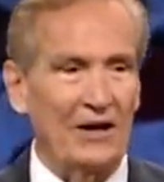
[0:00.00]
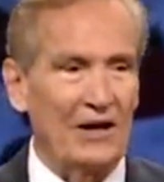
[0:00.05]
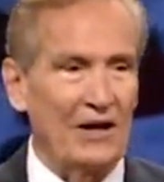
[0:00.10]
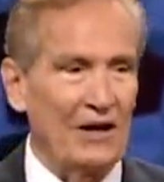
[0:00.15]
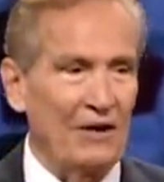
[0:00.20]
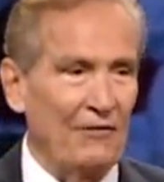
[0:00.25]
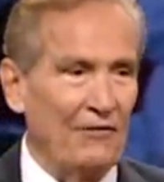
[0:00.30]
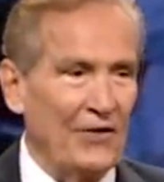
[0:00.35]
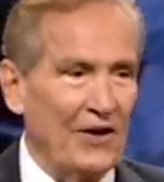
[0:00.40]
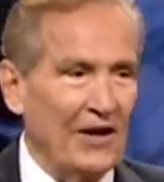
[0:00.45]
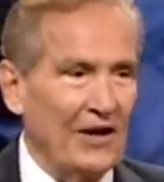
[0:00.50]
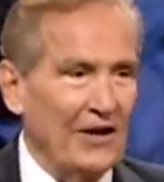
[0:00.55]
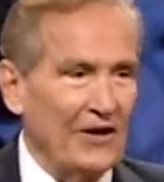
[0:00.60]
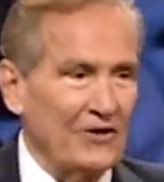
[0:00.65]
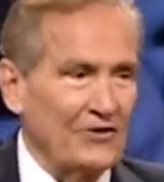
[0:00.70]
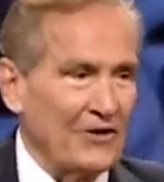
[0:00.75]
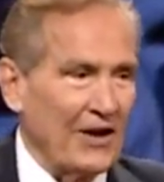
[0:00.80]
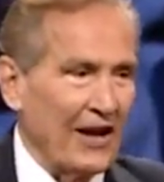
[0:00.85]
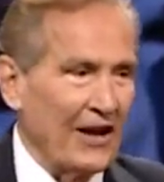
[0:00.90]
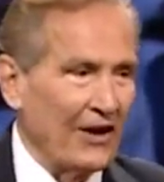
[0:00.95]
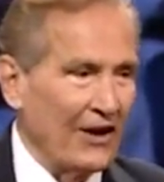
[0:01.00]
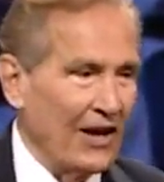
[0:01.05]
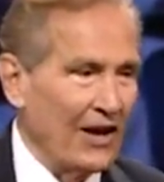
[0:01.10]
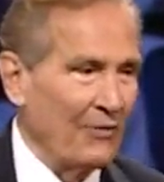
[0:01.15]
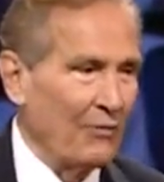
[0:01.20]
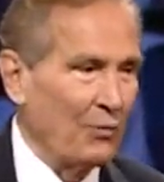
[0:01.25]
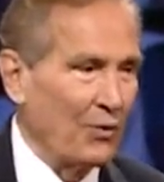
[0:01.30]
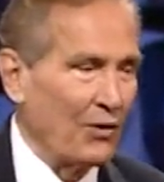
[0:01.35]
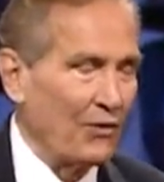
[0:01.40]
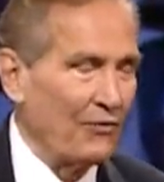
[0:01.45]
if it is a
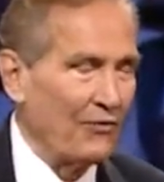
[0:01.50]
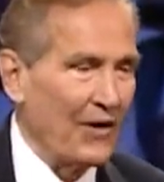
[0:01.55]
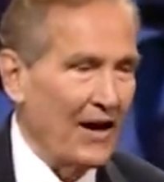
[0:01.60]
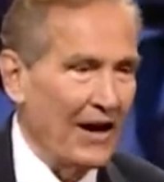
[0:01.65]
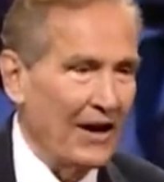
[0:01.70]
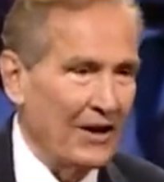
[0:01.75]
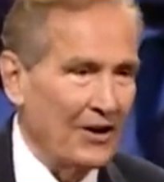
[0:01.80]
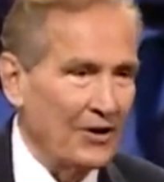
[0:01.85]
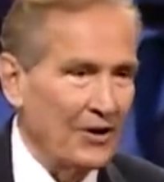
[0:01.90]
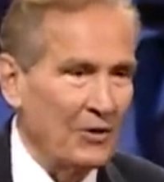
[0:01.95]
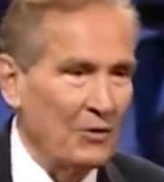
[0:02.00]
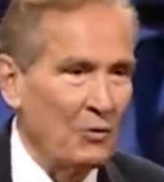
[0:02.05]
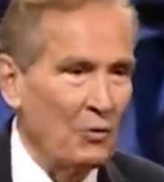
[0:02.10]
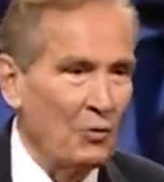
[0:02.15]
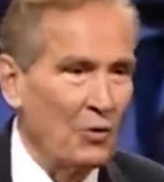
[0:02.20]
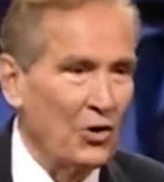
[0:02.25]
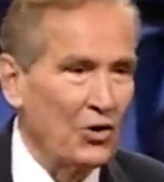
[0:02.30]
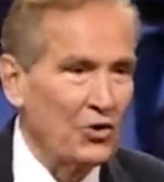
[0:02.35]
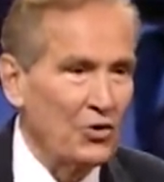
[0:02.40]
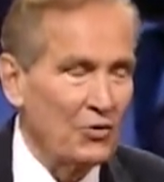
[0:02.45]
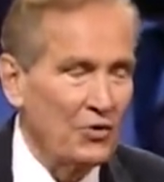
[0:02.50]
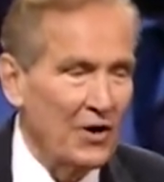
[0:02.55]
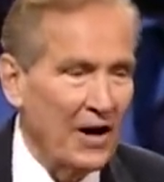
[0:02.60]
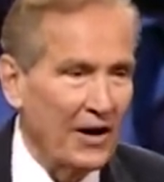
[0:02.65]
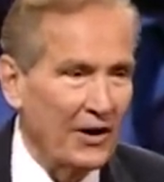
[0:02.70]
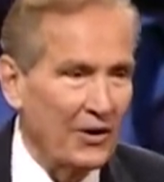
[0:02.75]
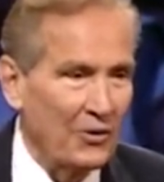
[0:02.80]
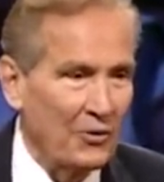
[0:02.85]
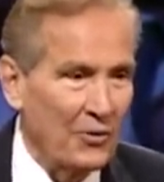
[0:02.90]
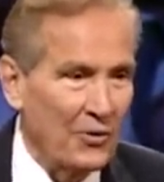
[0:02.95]
love worth finding, would you
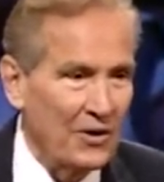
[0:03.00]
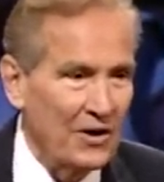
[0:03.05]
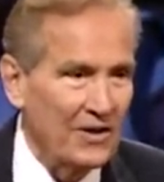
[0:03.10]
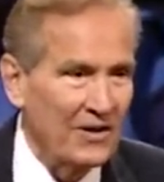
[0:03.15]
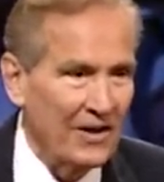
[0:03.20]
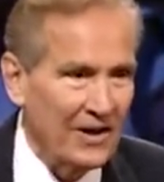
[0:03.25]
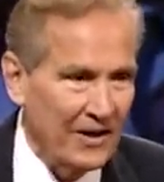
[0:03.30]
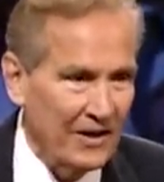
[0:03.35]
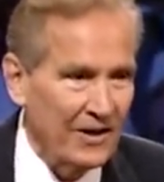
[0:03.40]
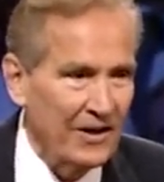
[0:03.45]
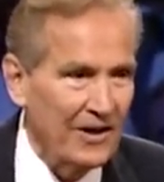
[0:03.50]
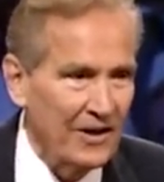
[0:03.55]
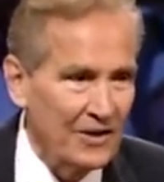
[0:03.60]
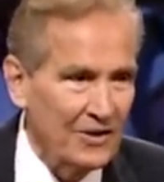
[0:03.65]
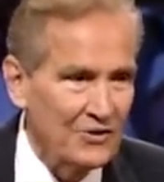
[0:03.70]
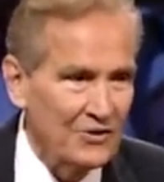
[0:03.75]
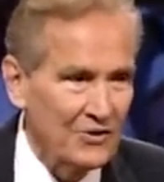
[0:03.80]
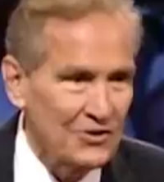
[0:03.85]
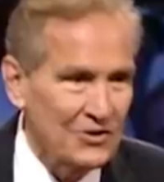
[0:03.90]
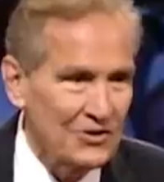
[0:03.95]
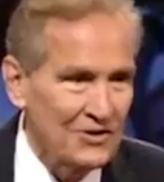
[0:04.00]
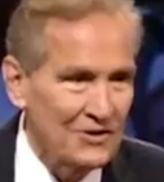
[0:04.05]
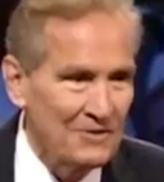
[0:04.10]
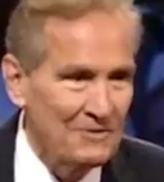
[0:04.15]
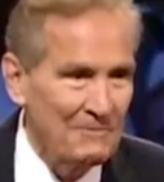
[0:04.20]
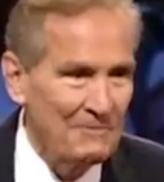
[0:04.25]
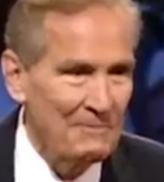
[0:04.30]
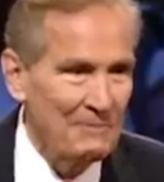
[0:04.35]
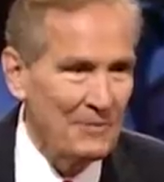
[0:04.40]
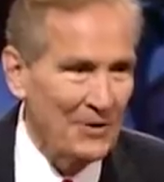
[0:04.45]
not agree that it is
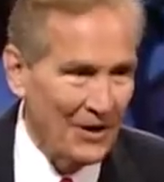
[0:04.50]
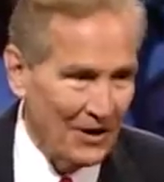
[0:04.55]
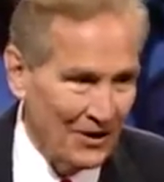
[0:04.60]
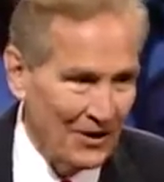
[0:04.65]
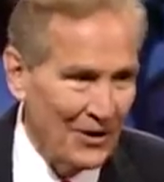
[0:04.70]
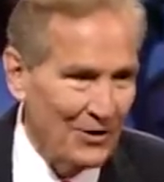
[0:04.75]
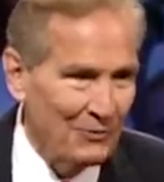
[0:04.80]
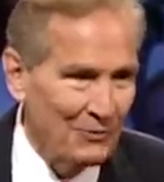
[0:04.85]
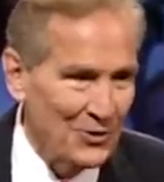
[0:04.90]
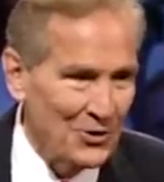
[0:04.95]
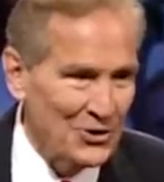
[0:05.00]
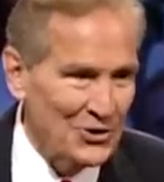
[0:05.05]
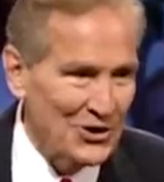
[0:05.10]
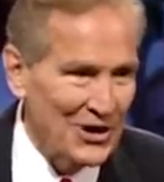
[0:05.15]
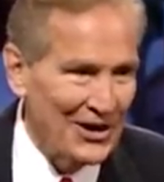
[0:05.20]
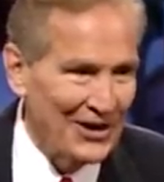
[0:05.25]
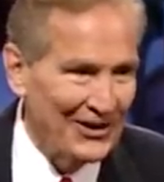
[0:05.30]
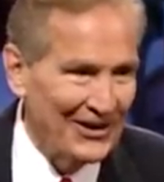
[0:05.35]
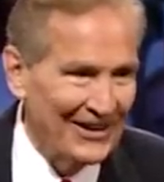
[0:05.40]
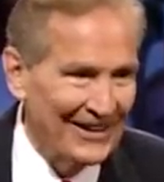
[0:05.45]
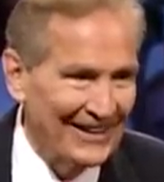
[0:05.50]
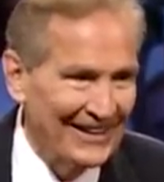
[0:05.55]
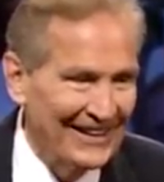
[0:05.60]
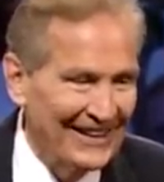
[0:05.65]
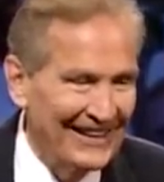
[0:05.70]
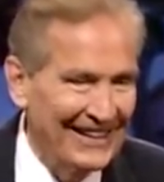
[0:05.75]
a love worth sharing?